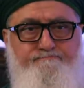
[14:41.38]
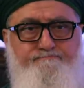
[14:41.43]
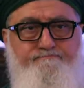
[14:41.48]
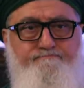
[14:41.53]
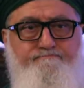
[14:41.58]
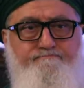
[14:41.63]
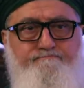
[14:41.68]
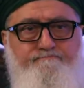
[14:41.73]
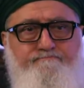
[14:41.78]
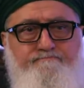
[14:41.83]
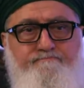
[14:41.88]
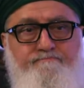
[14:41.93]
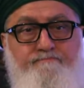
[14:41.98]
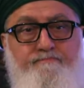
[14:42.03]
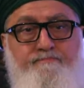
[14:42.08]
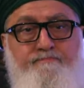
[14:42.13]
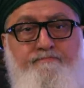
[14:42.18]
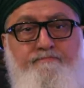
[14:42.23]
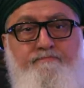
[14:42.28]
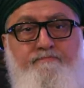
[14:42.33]

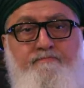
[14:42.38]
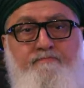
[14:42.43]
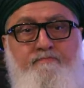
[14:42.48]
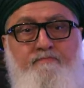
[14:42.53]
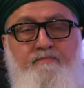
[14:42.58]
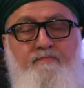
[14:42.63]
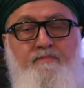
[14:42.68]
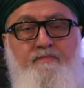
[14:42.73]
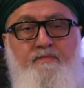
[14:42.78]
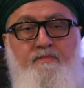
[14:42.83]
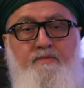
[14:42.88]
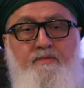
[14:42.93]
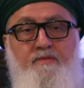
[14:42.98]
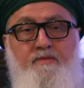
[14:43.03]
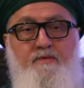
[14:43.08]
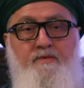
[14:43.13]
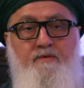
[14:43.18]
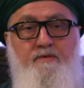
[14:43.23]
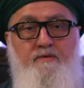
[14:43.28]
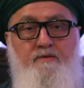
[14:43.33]

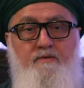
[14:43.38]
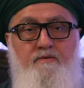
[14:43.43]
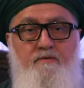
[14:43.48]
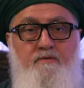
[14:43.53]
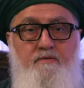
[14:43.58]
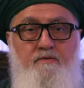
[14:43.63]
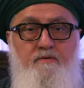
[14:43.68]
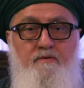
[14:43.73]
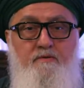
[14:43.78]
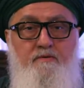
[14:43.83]
Nothing is said.